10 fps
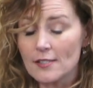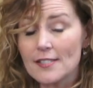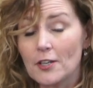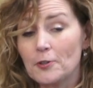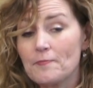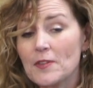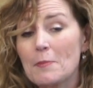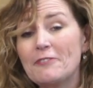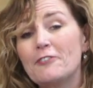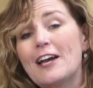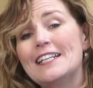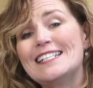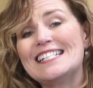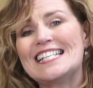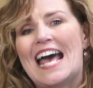So my friend
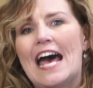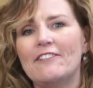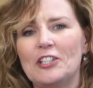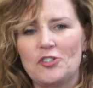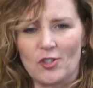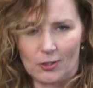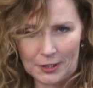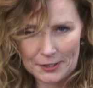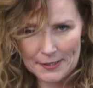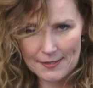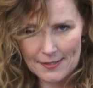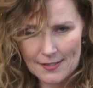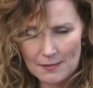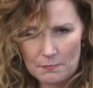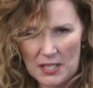doesn't have any shoulders,
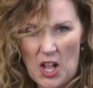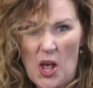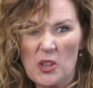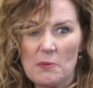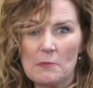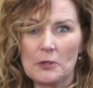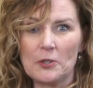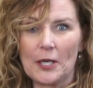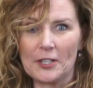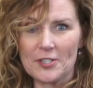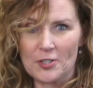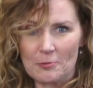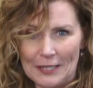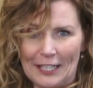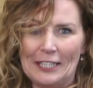but all the people you guys are going to
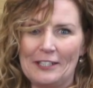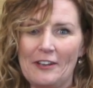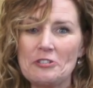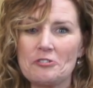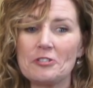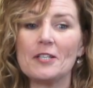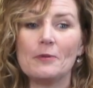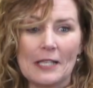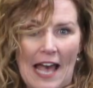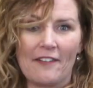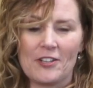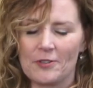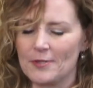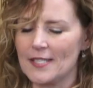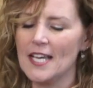be cutting eventually will have
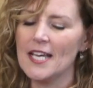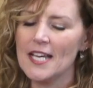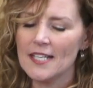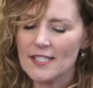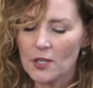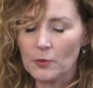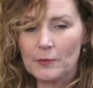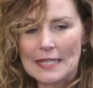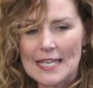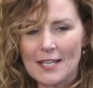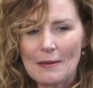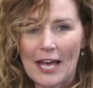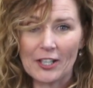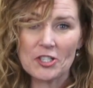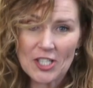those. So when we think
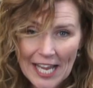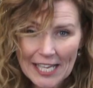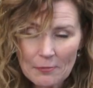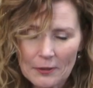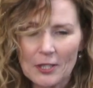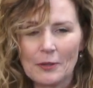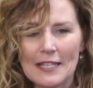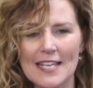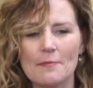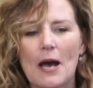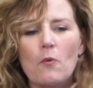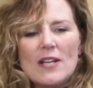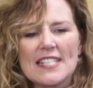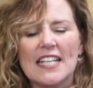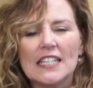about a shape, you want to think about
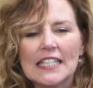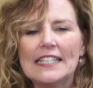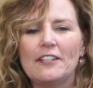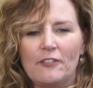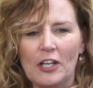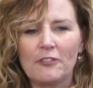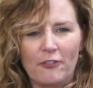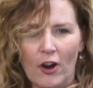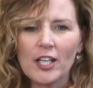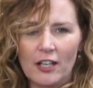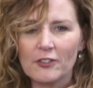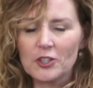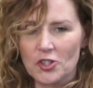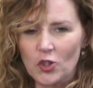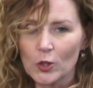what's going to live in front of
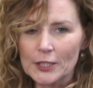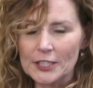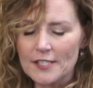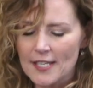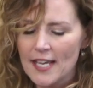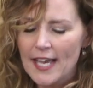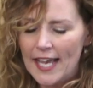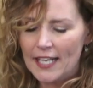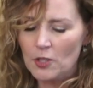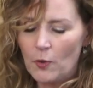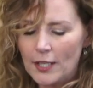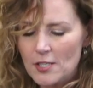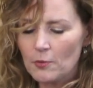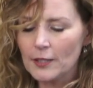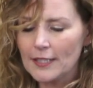her shoulders. And you want
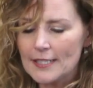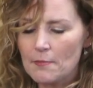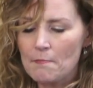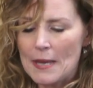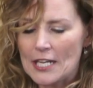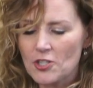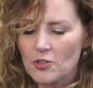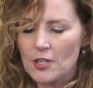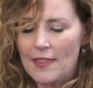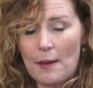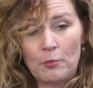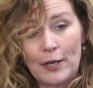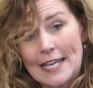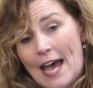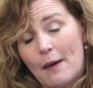to really make sure that that
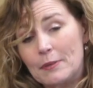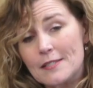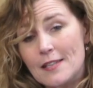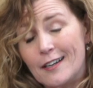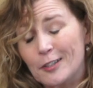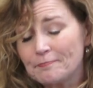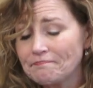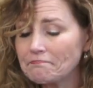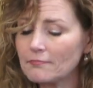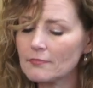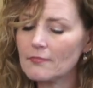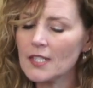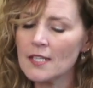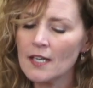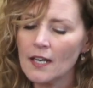break happens there.
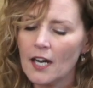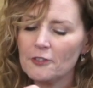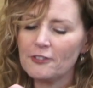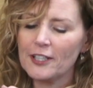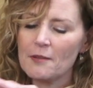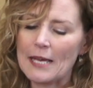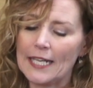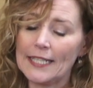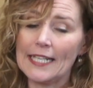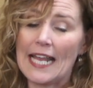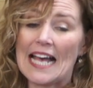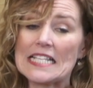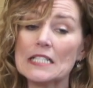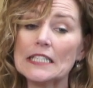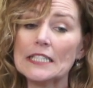Our friend the mannequin has
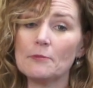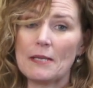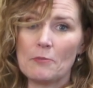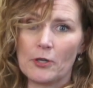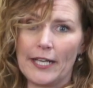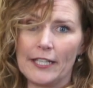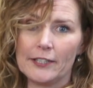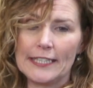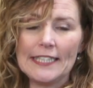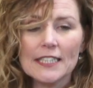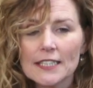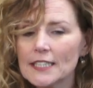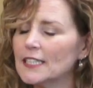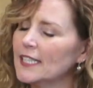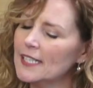a little bit more hair
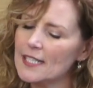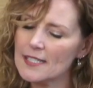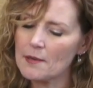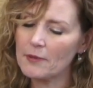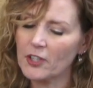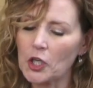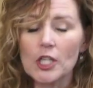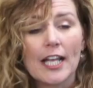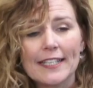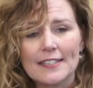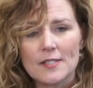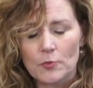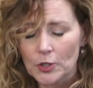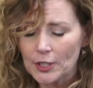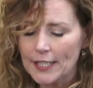here than some of our clients
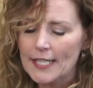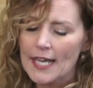would.